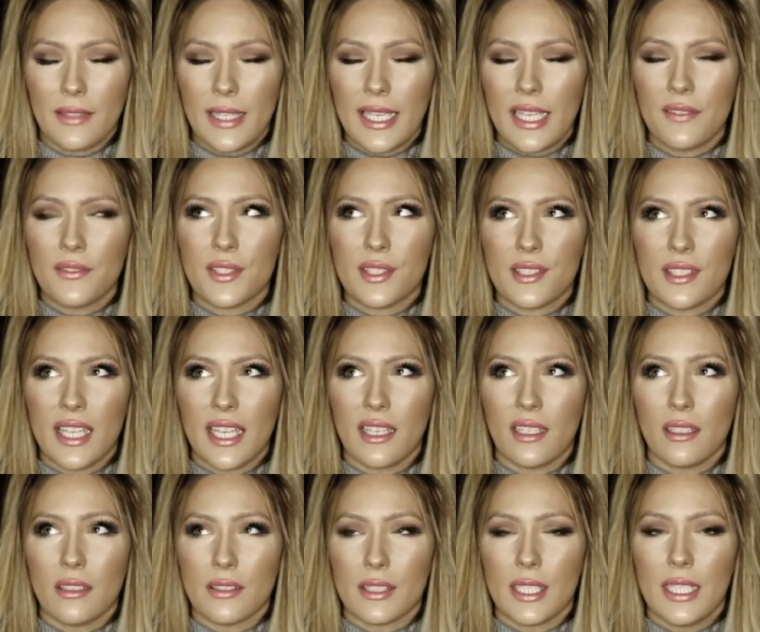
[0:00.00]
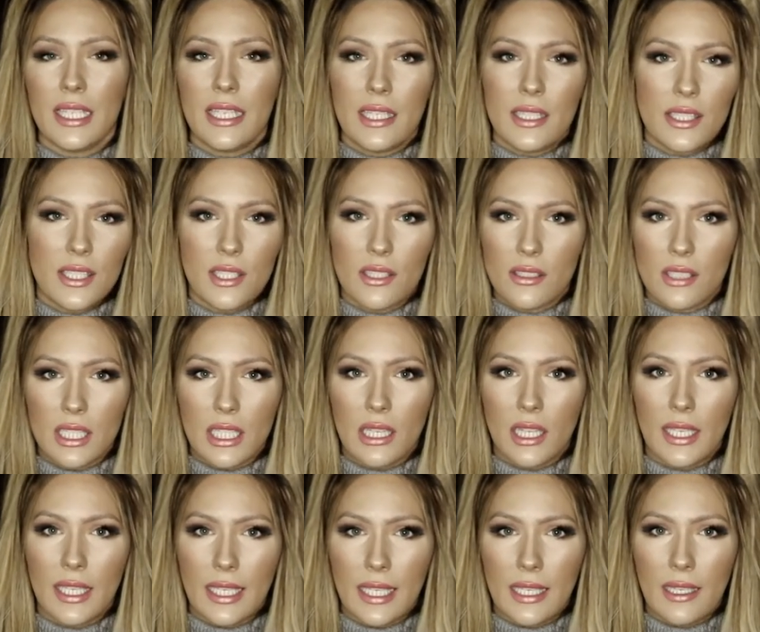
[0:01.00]
They have sales seriously
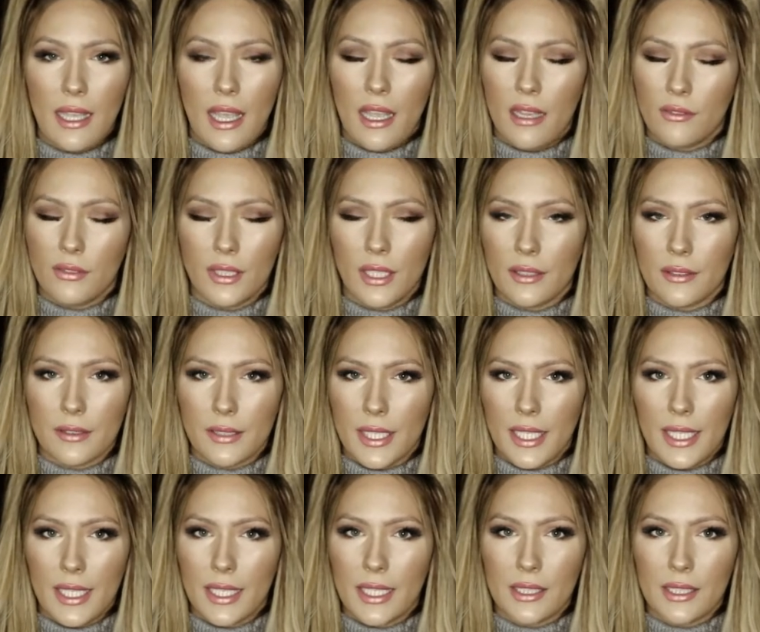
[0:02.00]
like every other day.